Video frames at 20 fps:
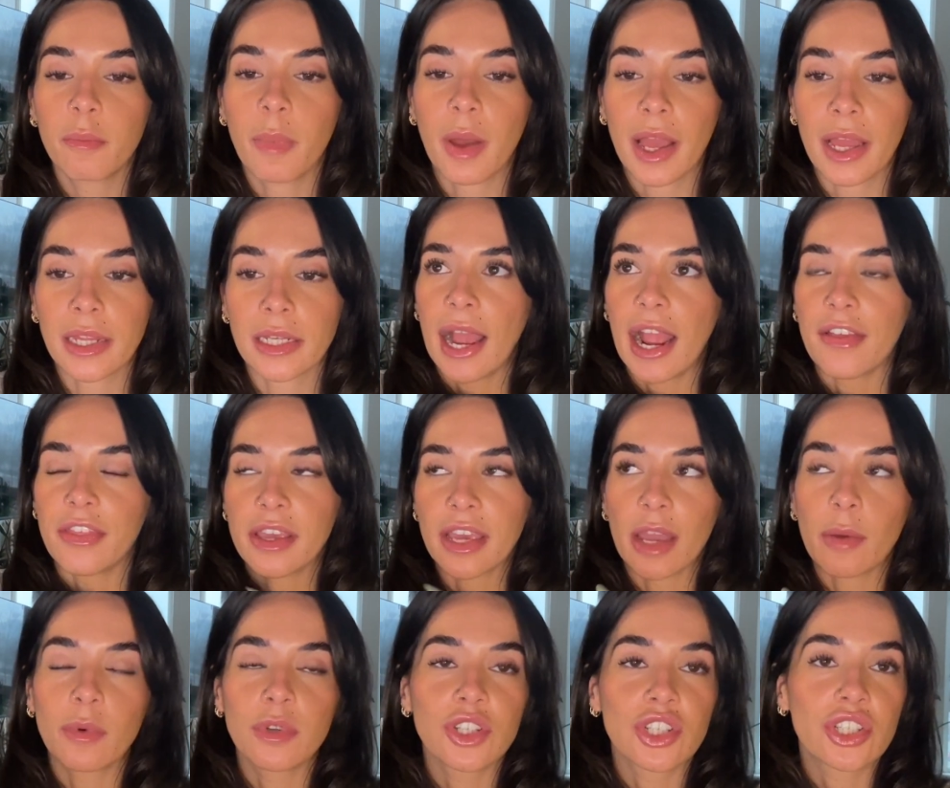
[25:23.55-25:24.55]
But I think I
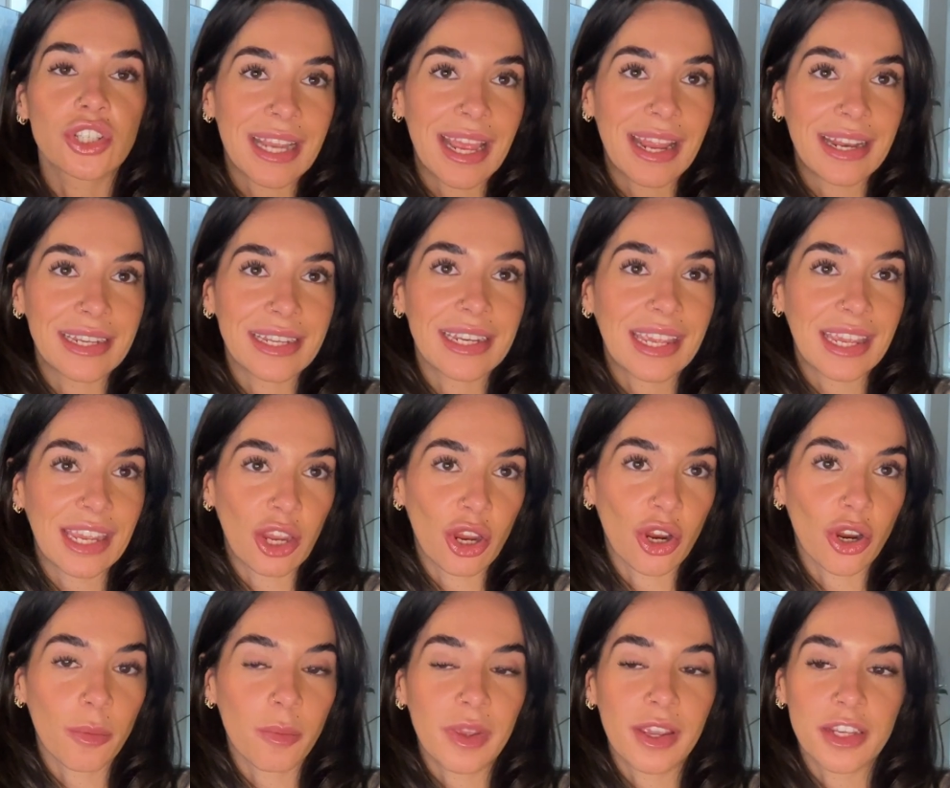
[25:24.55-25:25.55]
will just end it
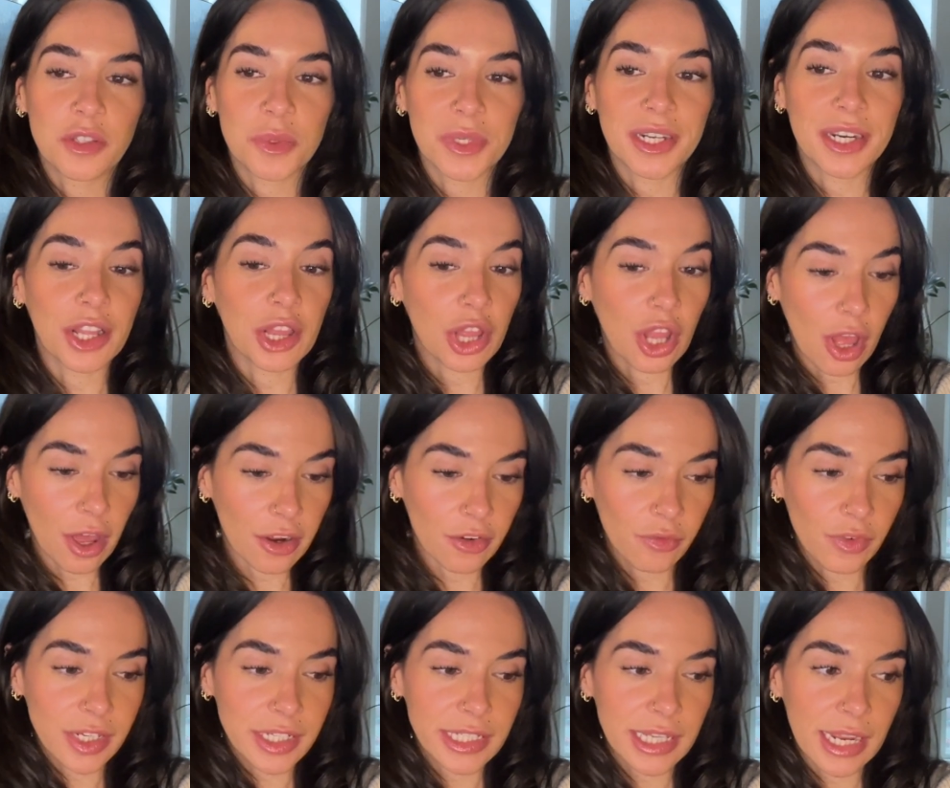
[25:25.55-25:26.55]
here because we did a lot of
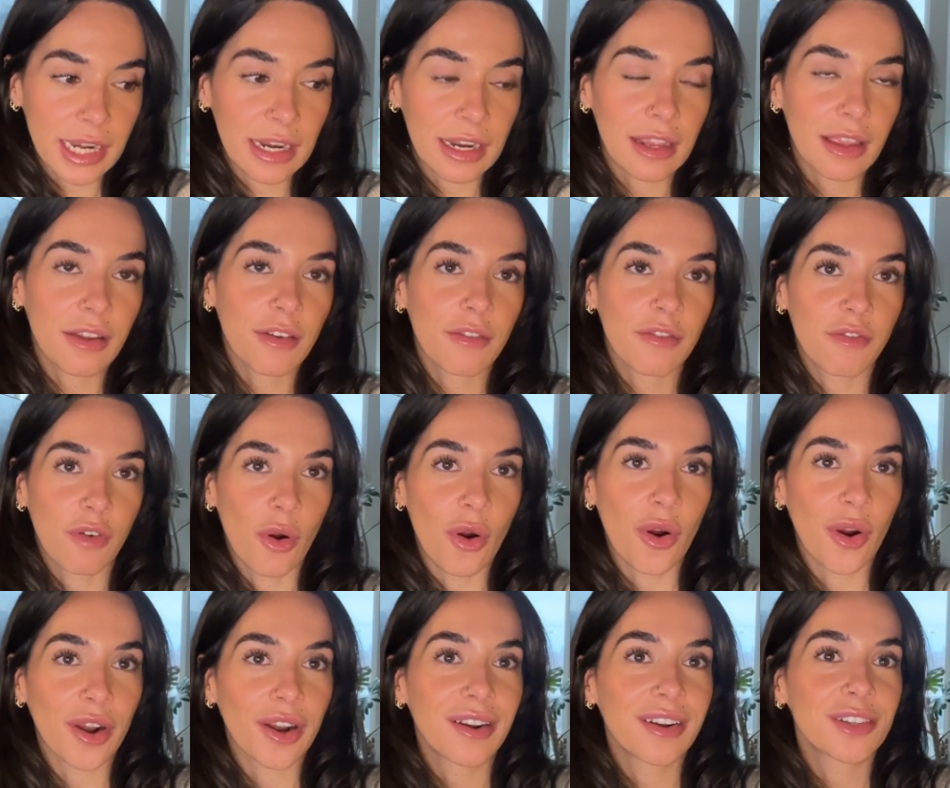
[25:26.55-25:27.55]
resetting
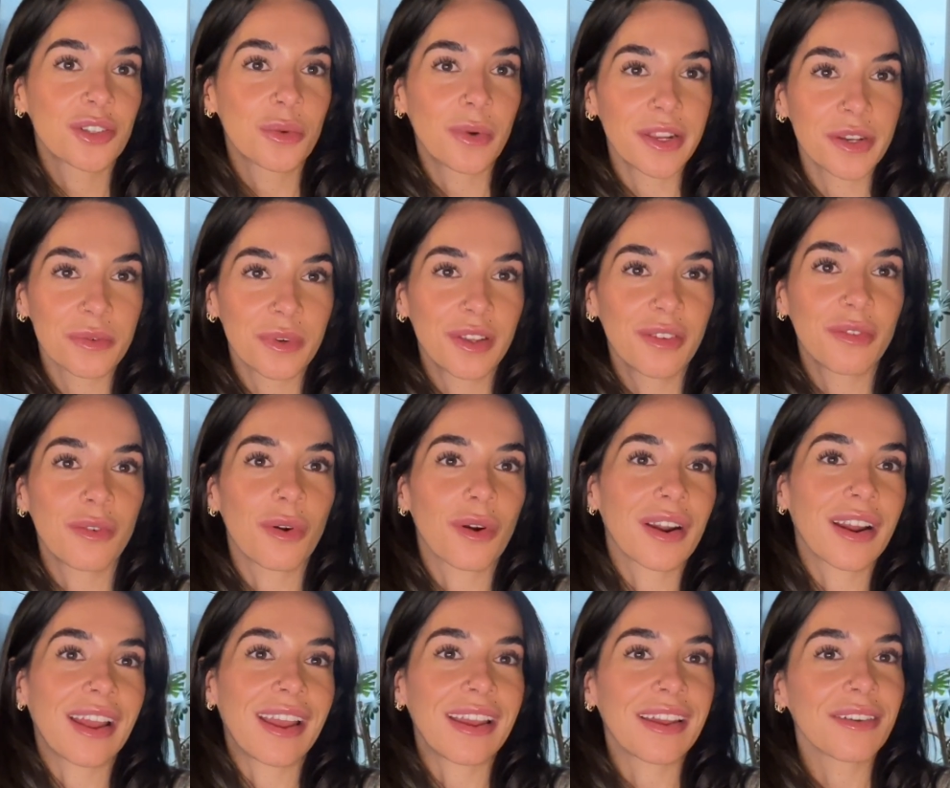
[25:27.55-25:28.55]
for
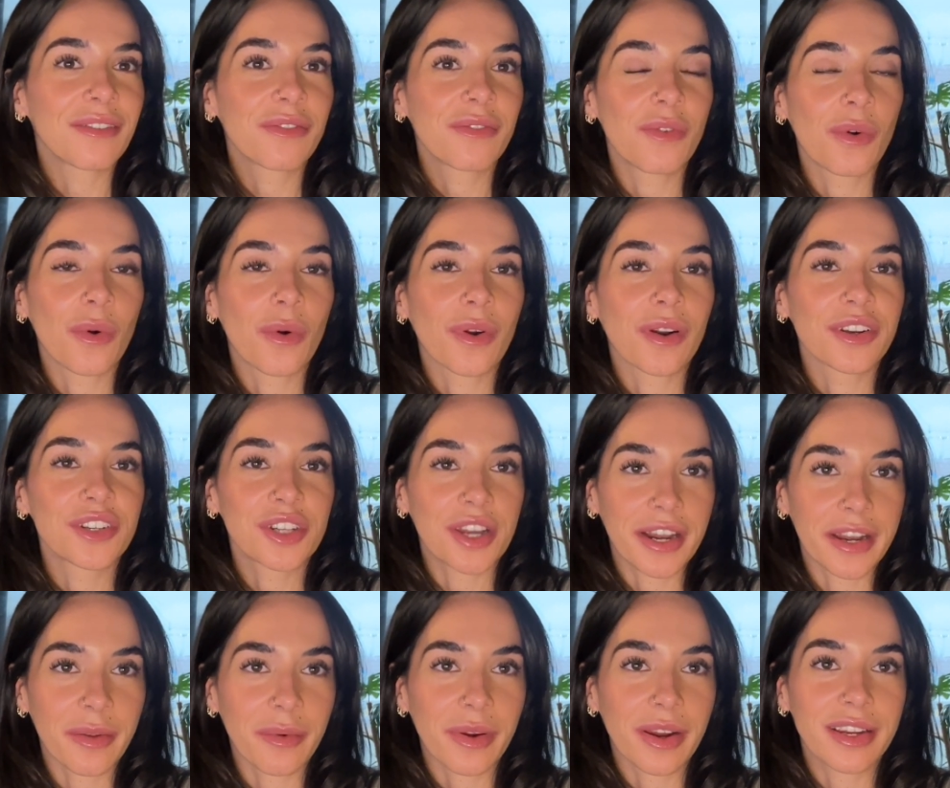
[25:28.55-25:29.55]
2024 and for
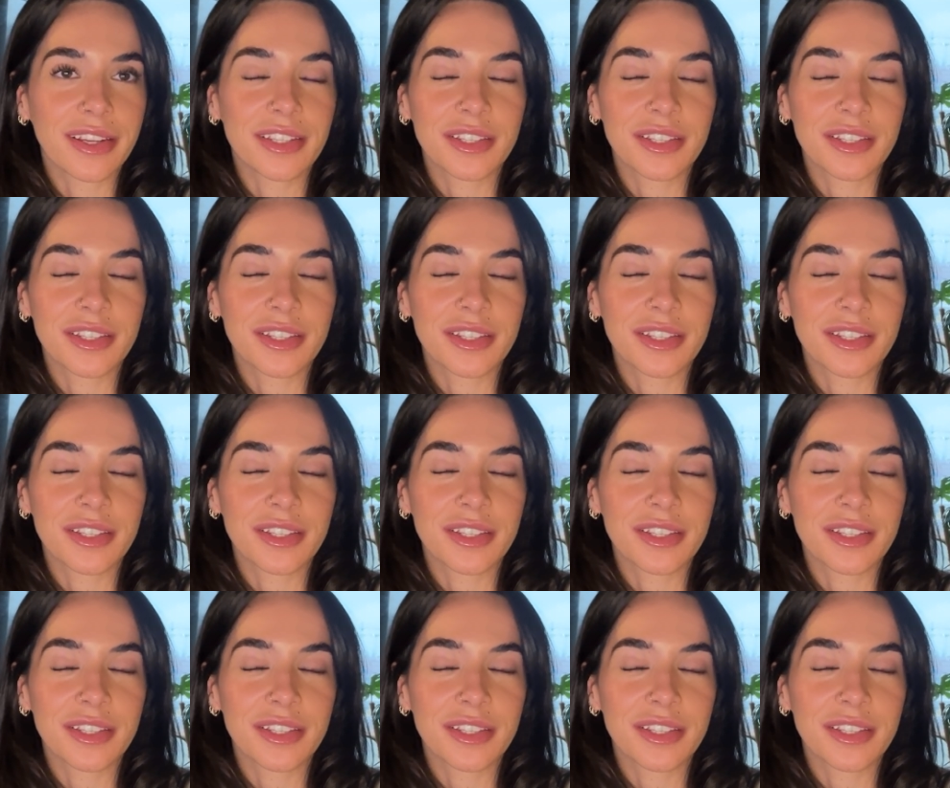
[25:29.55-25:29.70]
January.